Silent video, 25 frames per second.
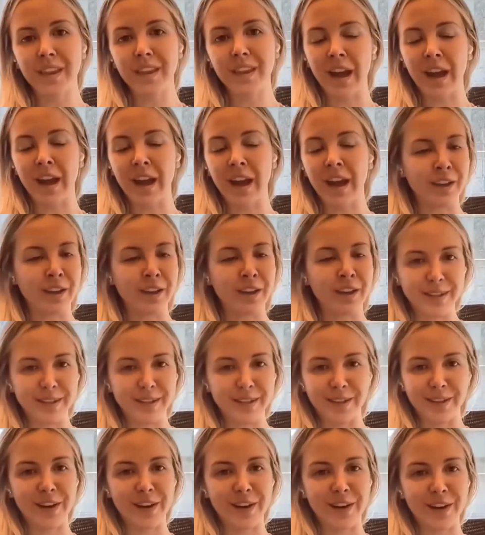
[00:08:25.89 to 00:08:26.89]
You spent
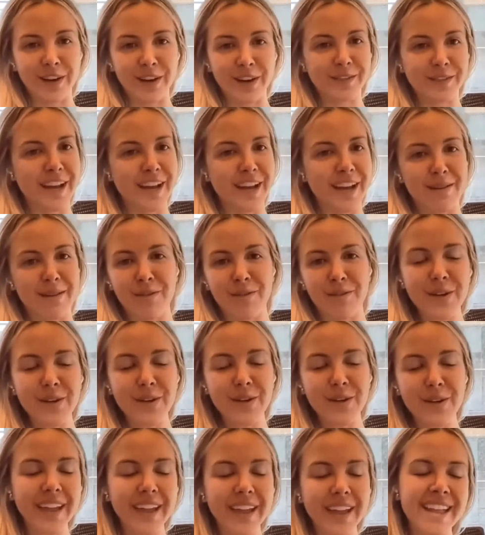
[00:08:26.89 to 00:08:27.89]
a lot of time
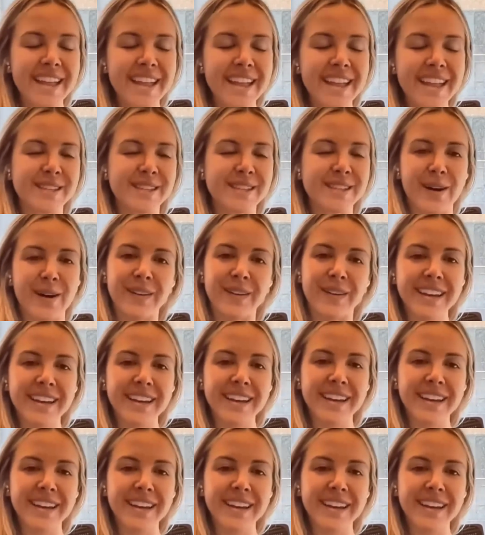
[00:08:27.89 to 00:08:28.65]
reviewing it, so